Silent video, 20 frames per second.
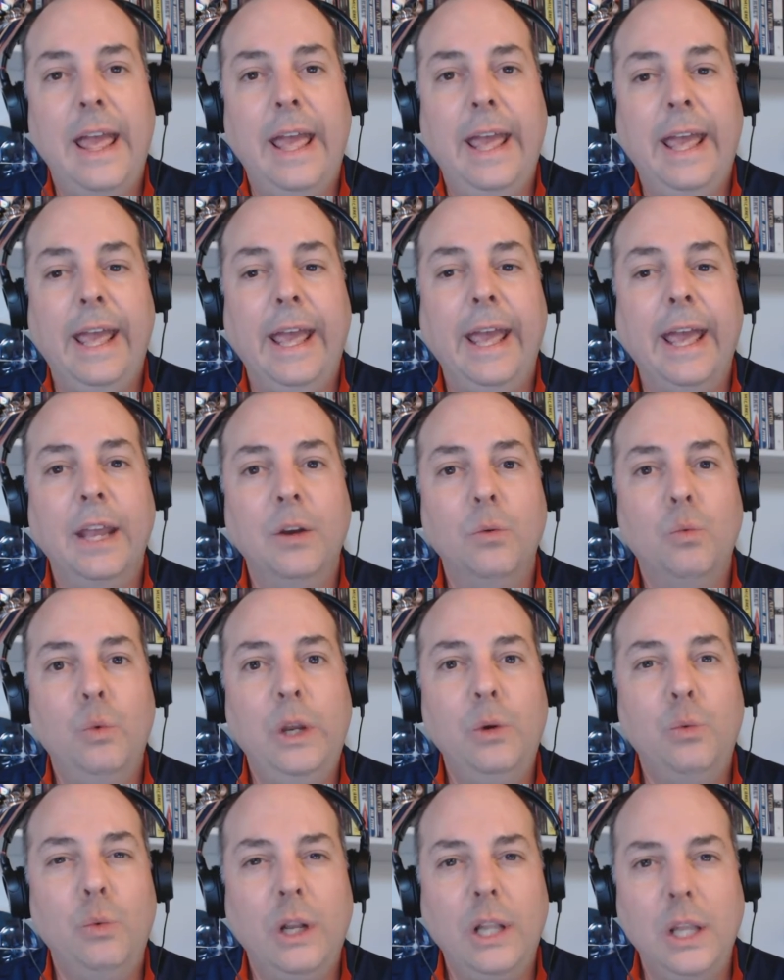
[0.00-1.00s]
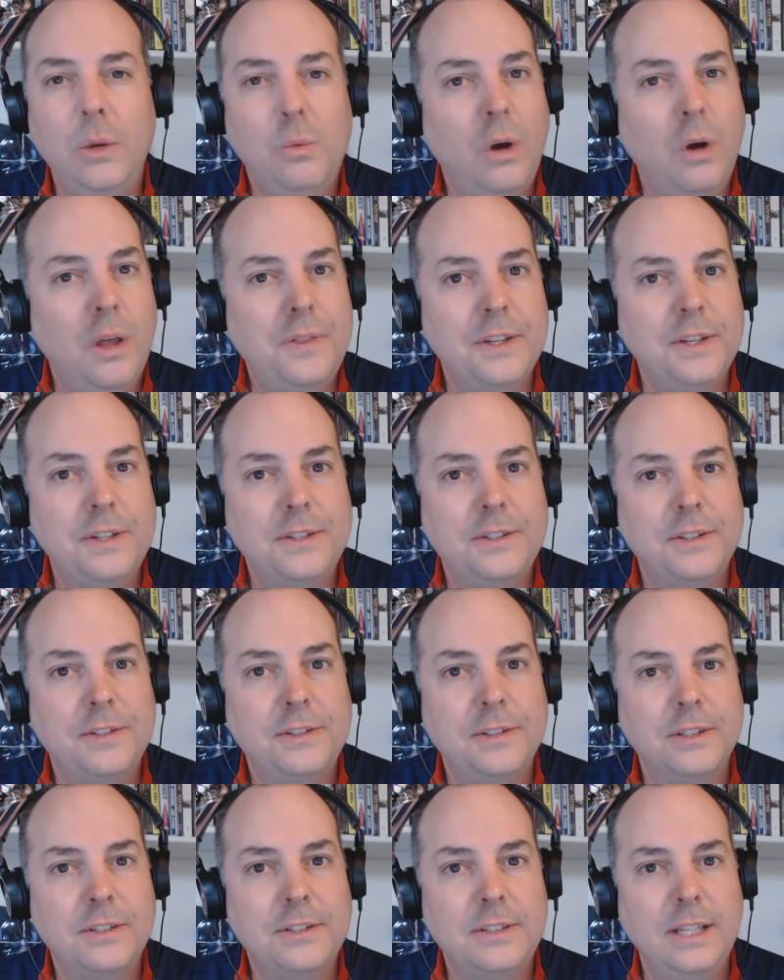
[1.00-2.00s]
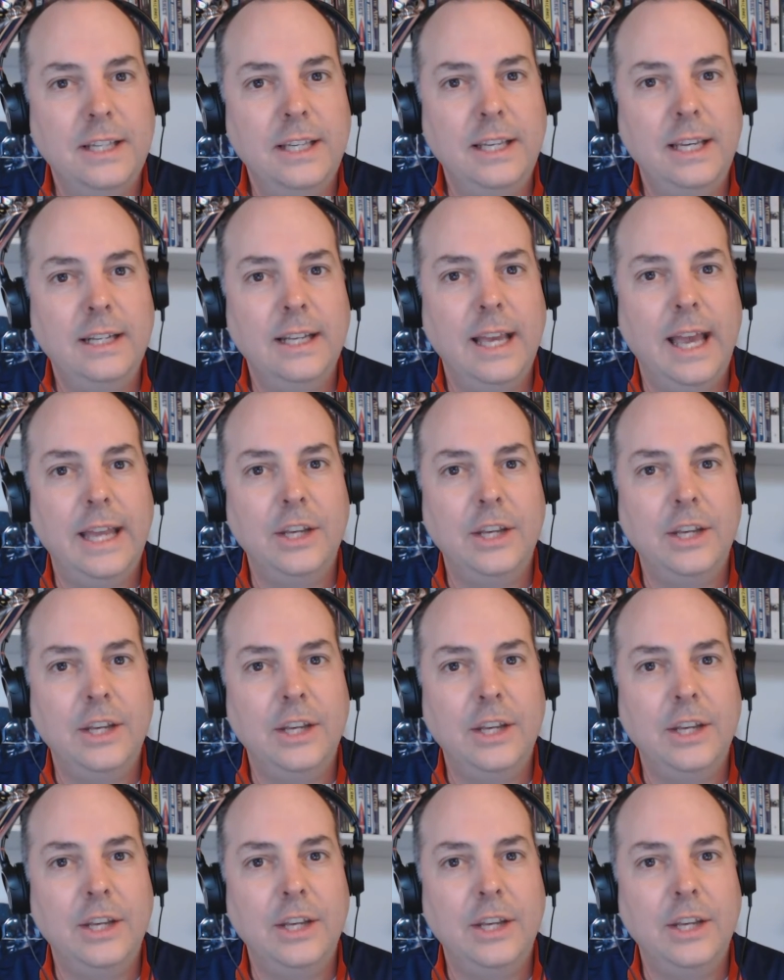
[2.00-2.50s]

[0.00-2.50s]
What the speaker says: And we really want this to succeed,